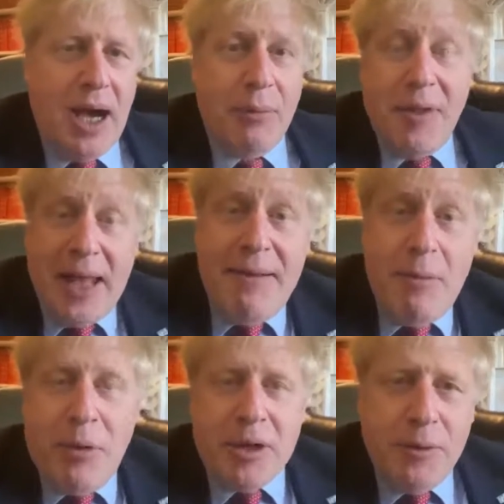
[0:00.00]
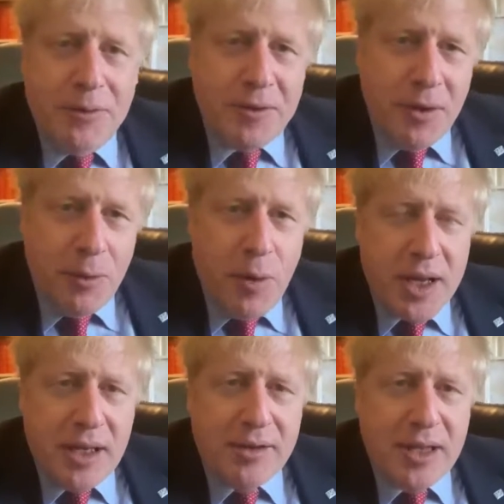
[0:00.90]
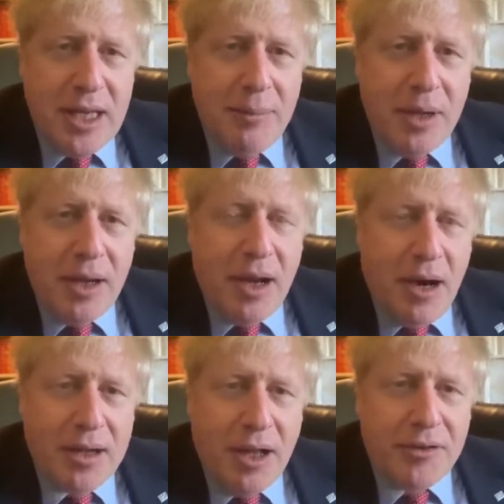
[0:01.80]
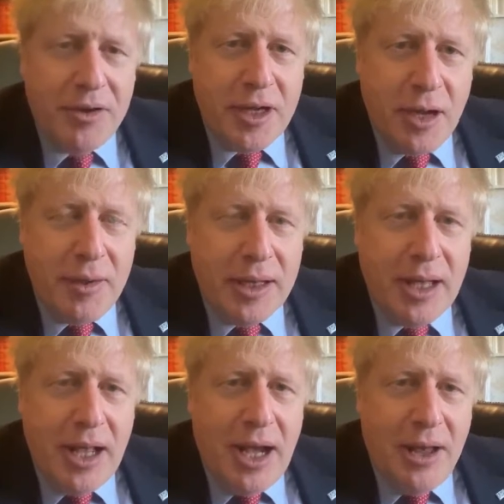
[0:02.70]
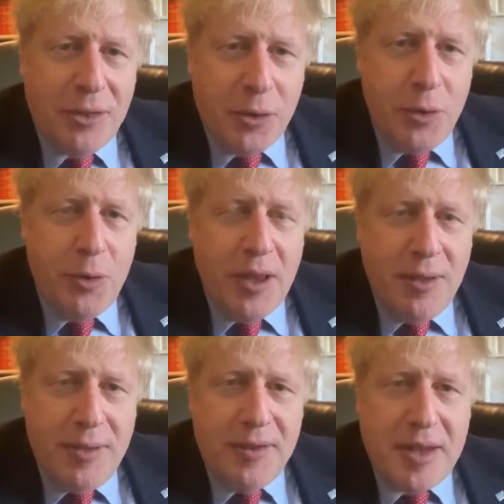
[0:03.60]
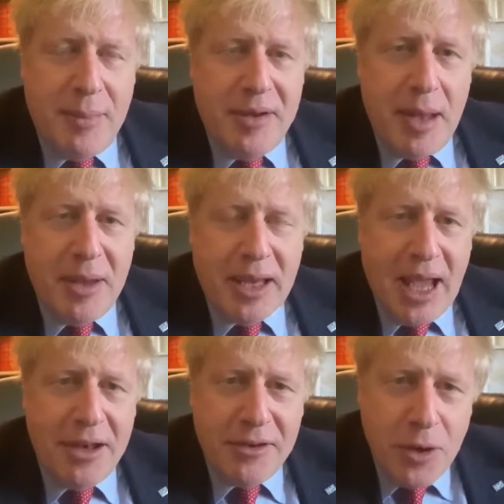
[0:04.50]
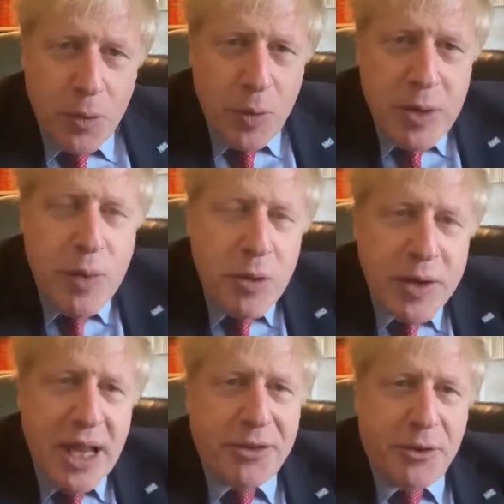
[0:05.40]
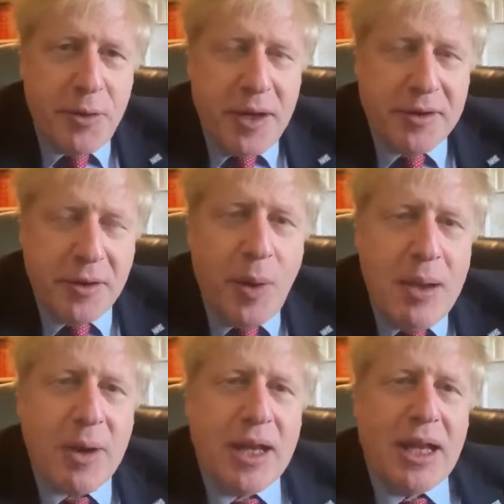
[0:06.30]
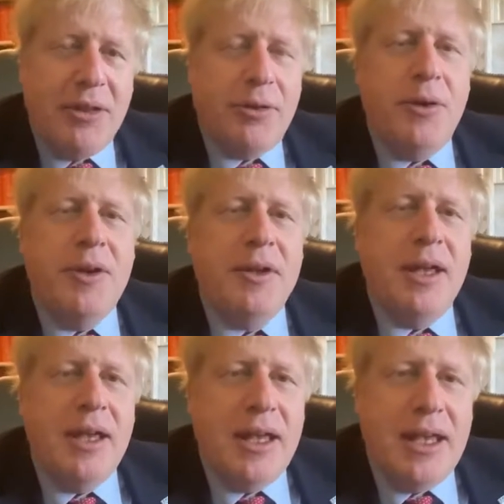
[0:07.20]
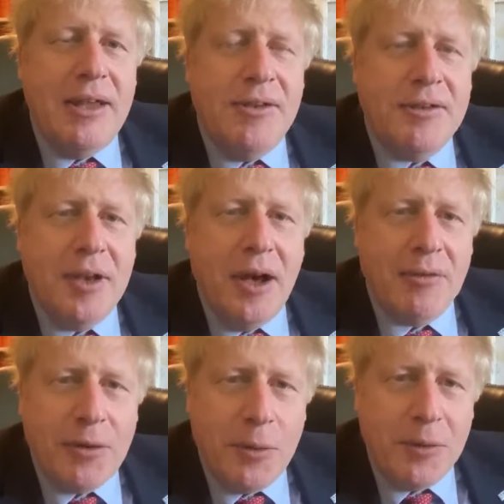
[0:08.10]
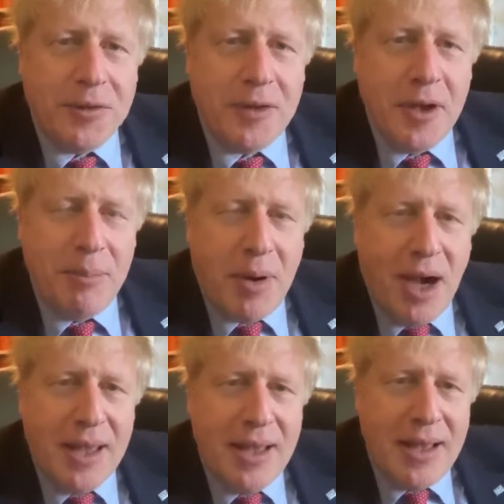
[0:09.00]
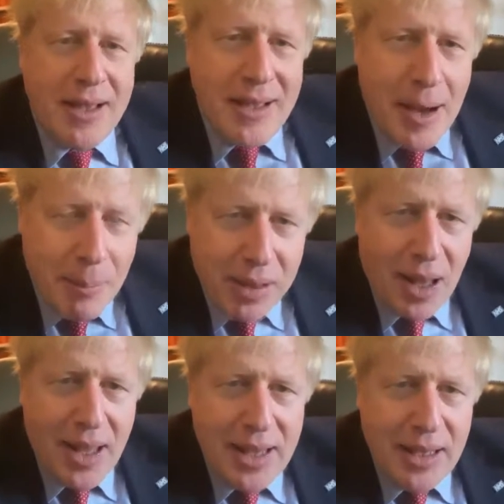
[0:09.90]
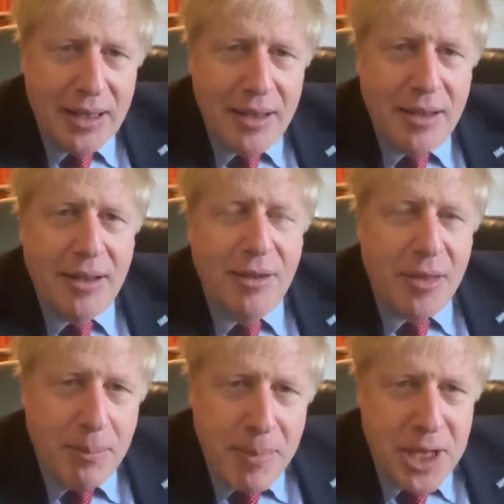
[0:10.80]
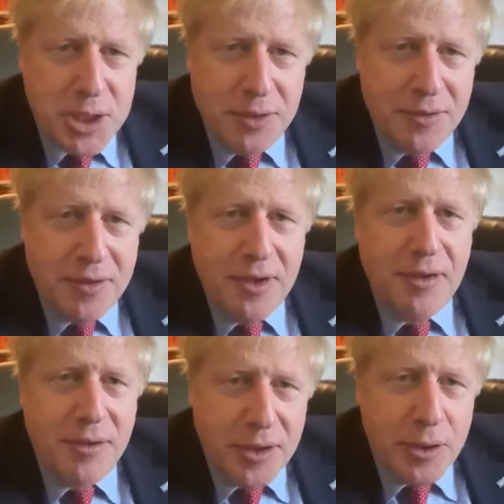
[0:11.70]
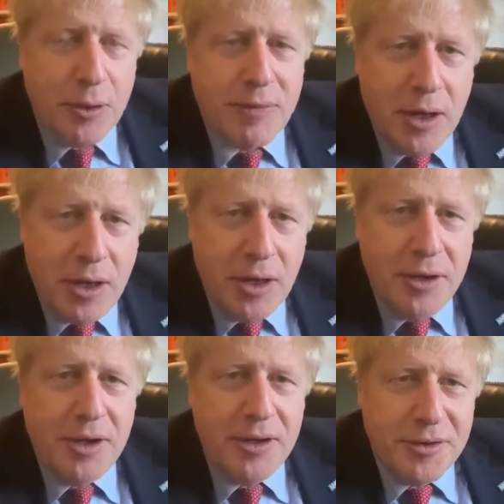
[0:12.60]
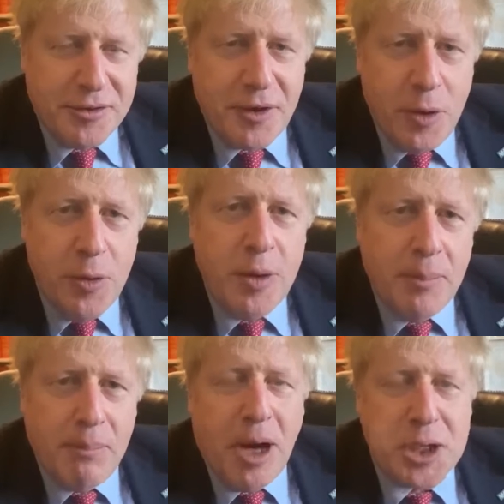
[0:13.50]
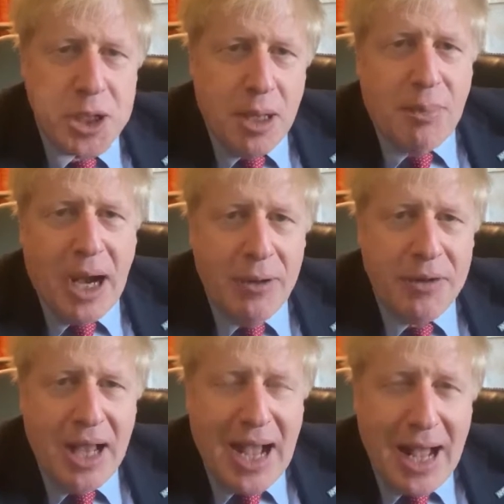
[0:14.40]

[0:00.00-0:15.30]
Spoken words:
I want to thank everybody who's working to keep our country going through this epidemic, and we will get through it. And the way we're going to get through it is, of course, by applying the measures that you'll have heard so much about.